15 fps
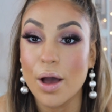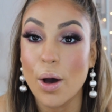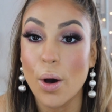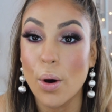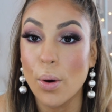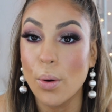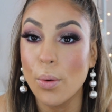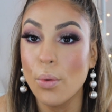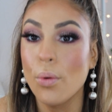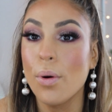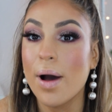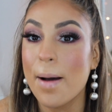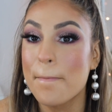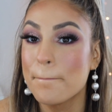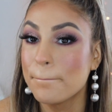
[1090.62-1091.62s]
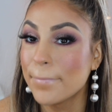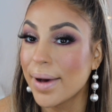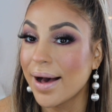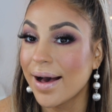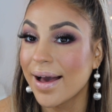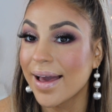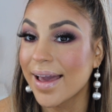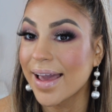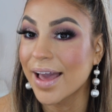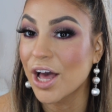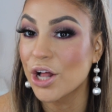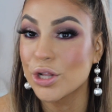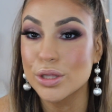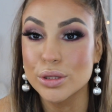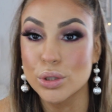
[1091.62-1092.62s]
Oh
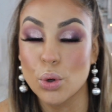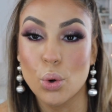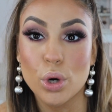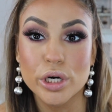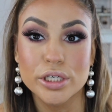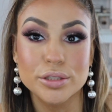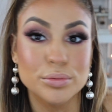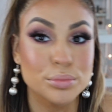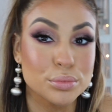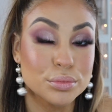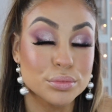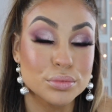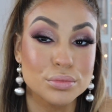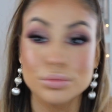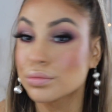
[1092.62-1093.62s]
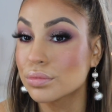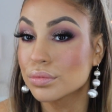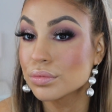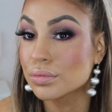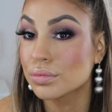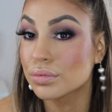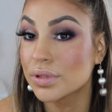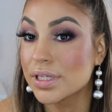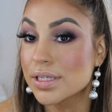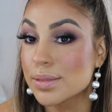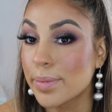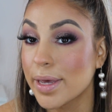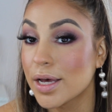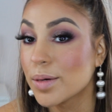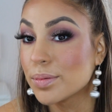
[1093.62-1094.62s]
my lord, this
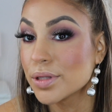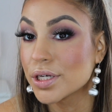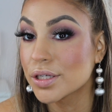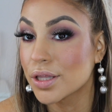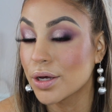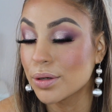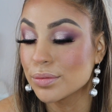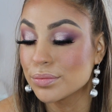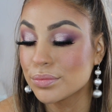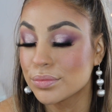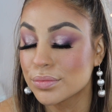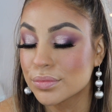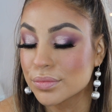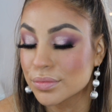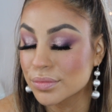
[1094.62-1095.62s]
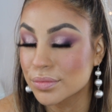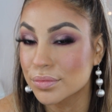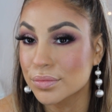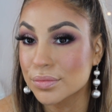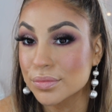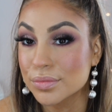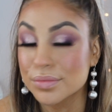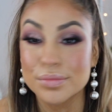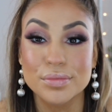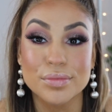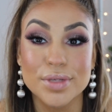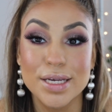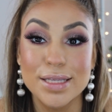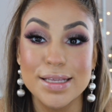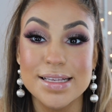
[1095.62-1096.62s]
makeup look though,
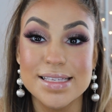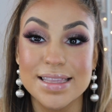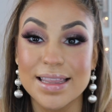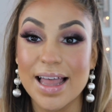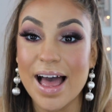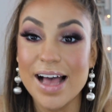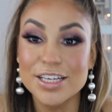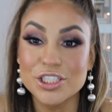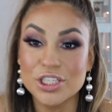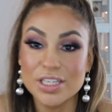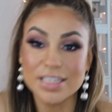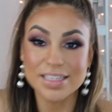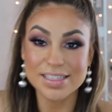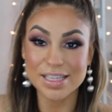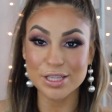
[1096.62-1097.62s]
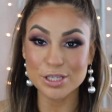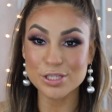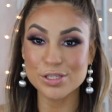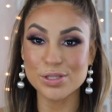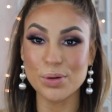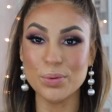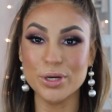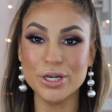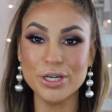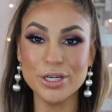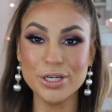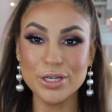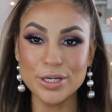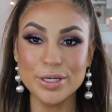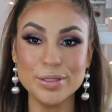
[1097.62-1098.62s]
and these lashes, they look so
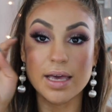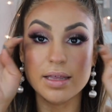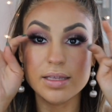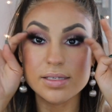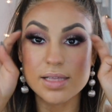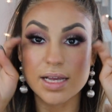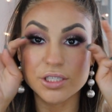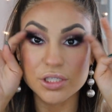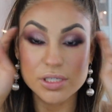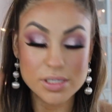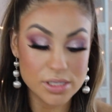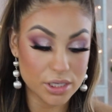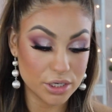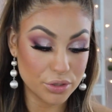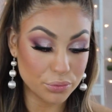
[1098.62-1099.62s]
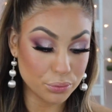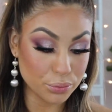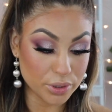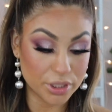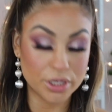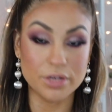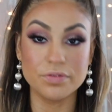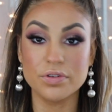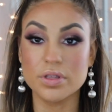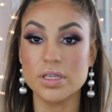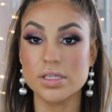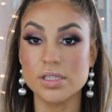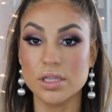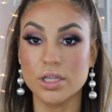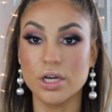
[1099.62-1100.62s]
good. Now these lashes look really good for
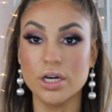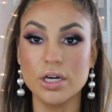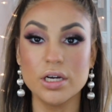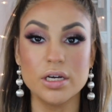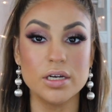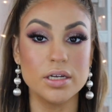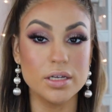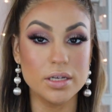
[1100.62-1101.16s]
this look.